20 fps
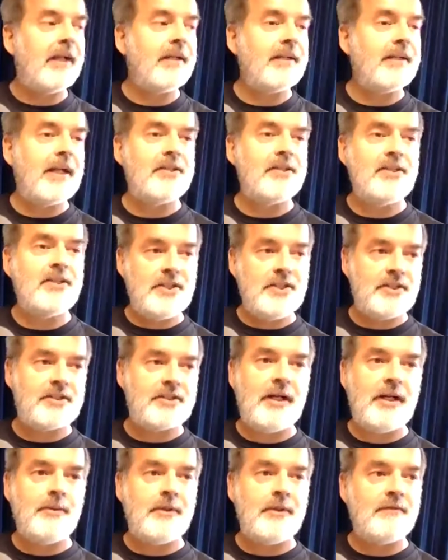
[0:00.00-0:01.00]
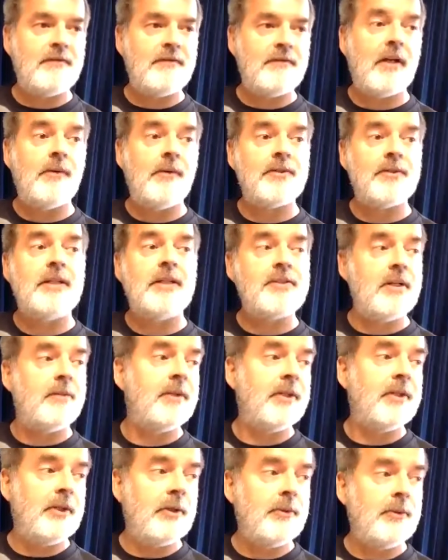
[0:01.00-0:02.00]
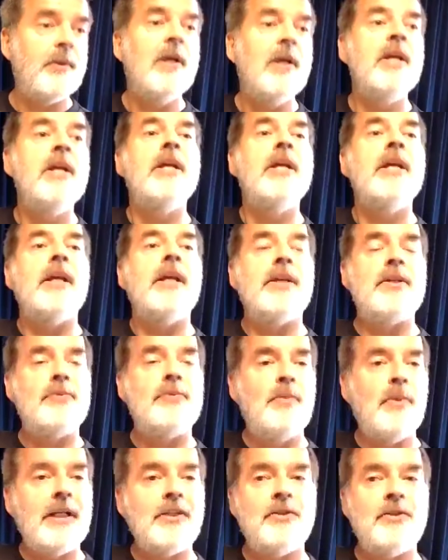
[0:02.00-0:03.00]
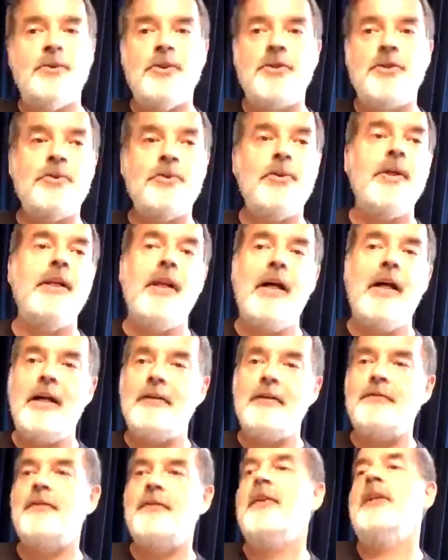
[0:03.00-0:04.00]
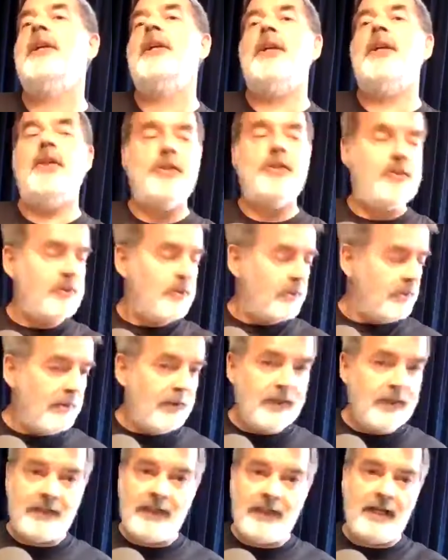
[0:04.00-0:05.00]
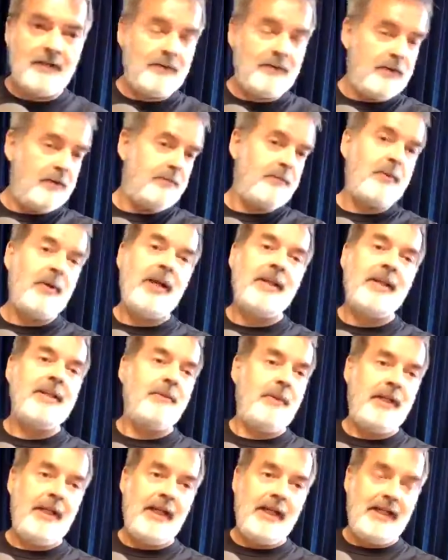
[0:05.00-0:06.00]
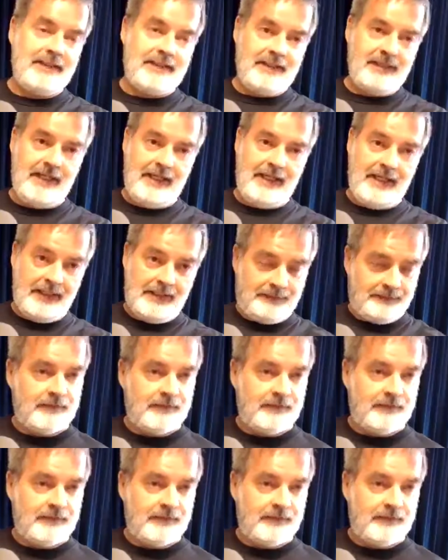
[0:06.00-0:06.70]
That's the Jesus I want to follow. Is that someone who is willing to enjoy life, enjoy that the bread that we ate today?